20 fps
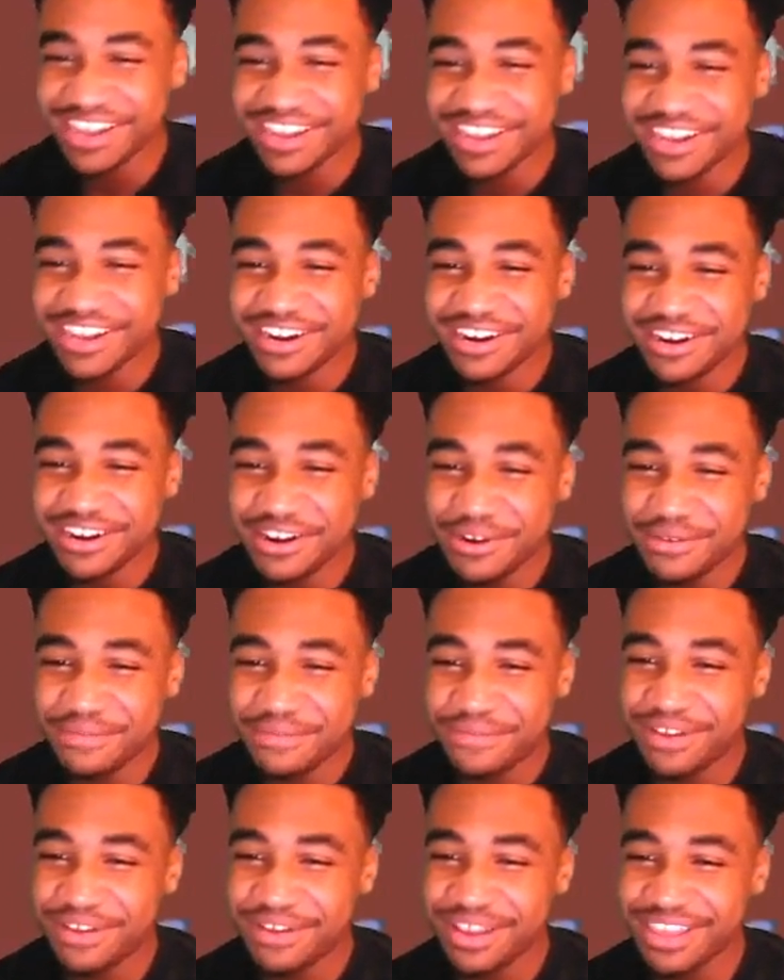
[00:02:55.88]
No
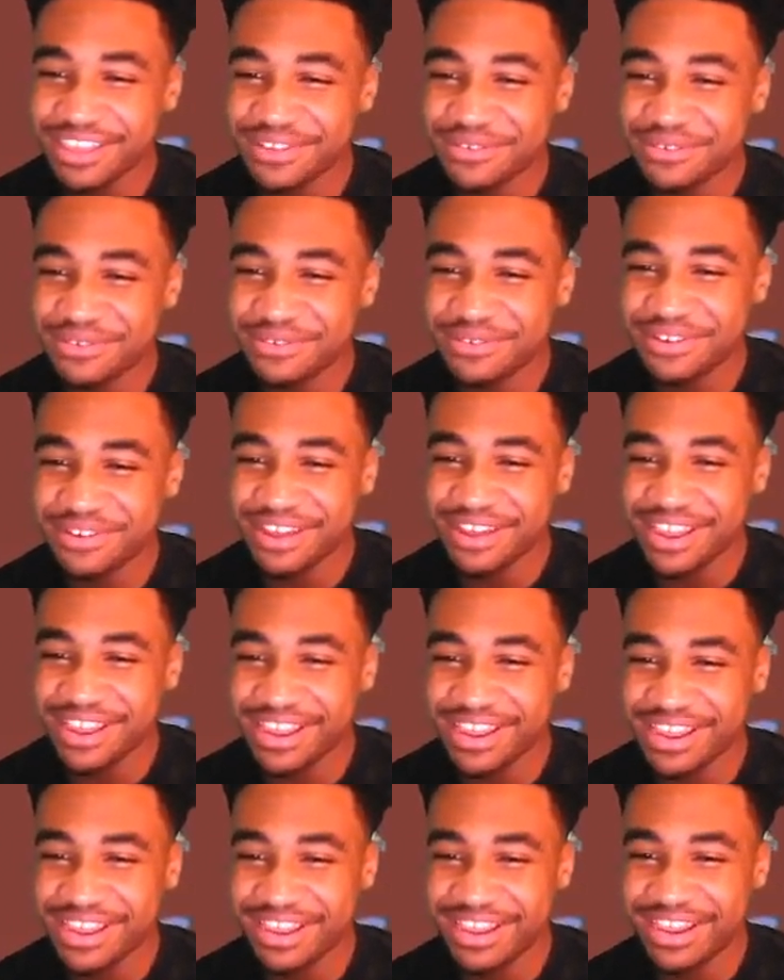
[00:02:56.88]
fucking way,
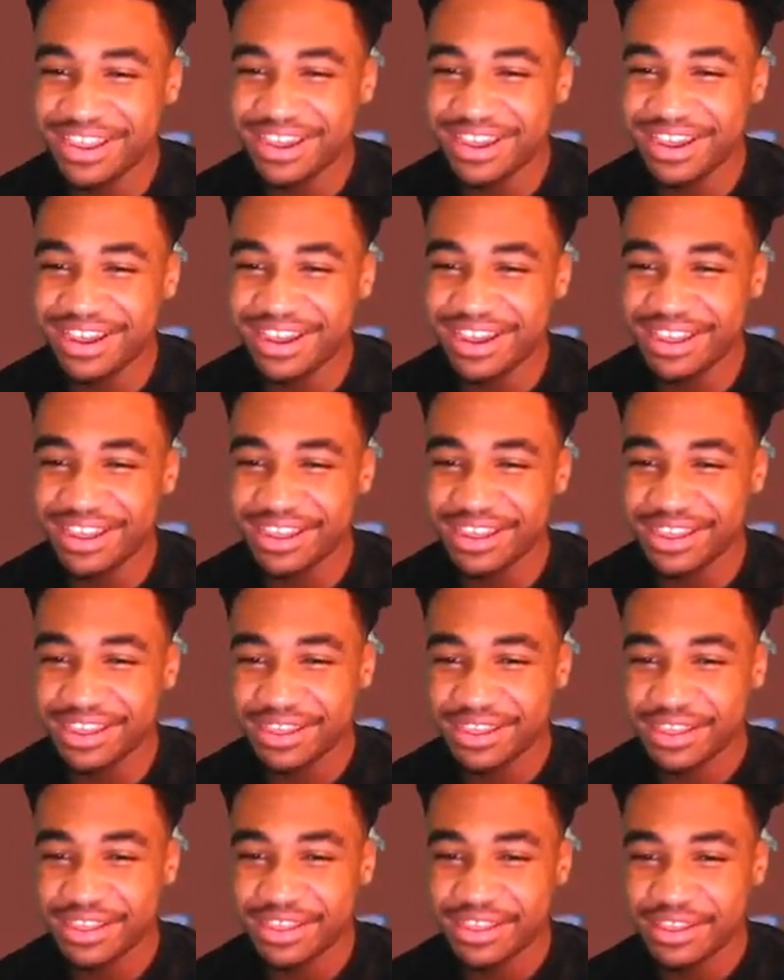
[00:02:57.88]
guy.
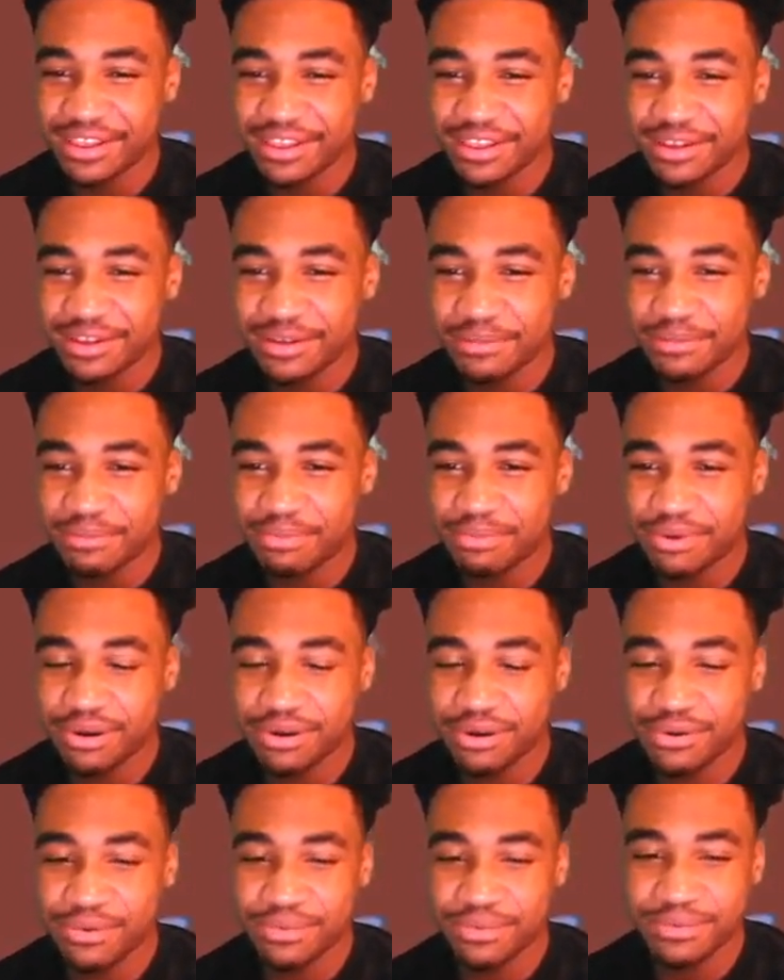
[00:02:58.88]
Bro,
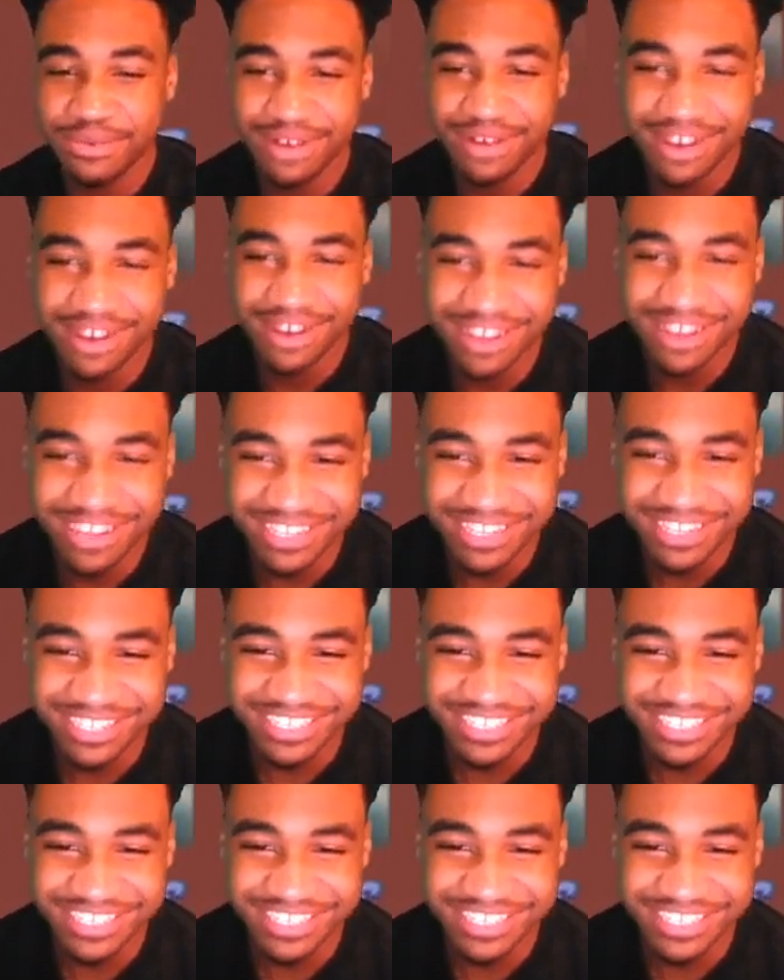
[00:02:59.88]
what?